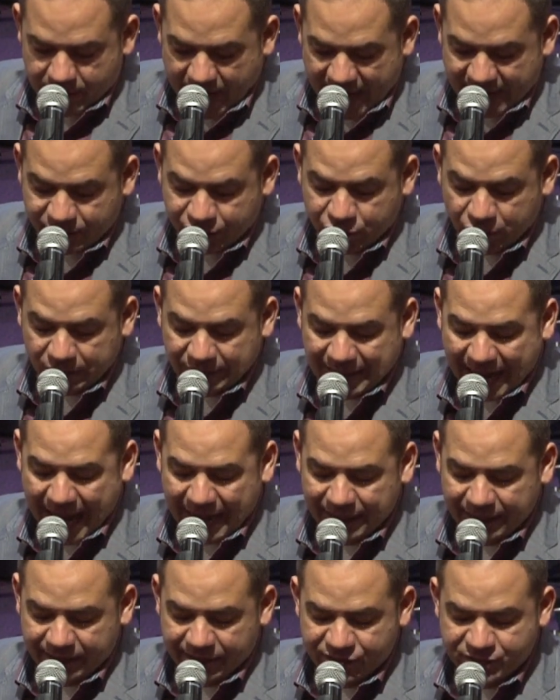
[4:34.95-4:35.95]
And to
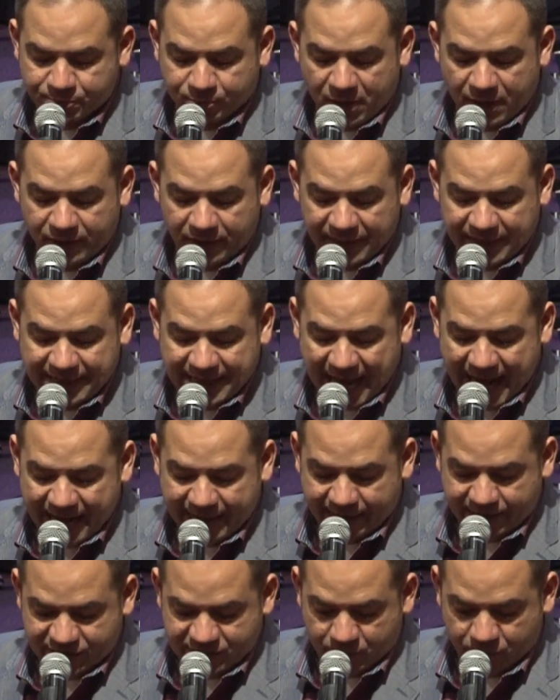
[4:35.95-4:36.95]
godliness, brotherly
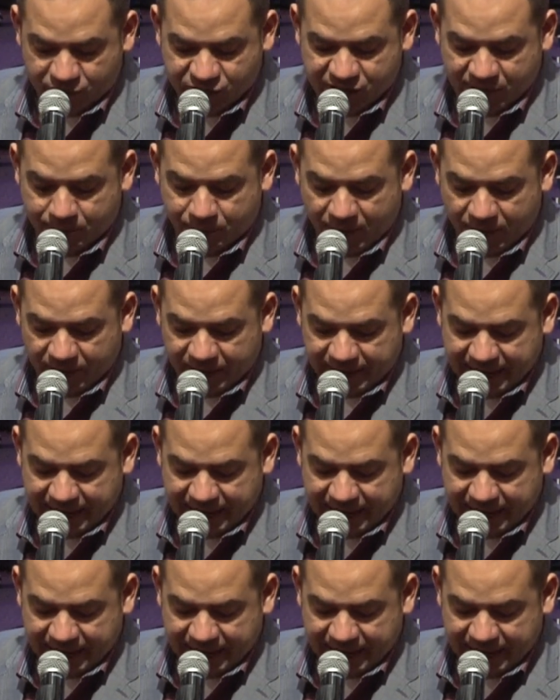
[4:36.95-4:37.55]
kindness. Someone say brotherly